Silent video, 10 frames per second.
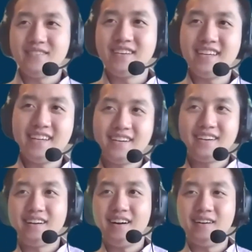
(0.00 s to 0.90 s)

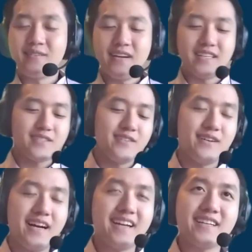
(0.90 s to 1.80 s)
here. All right, so
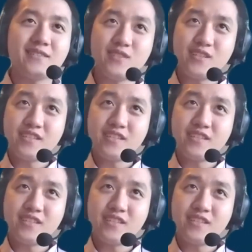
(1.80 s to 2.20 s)
I guess we